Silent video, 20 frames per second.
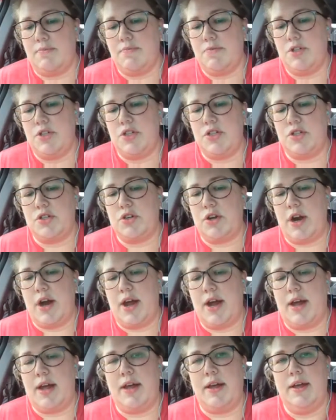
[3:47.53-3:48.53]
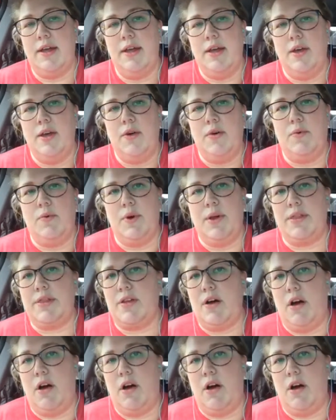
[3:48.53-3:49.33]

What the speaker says: just try with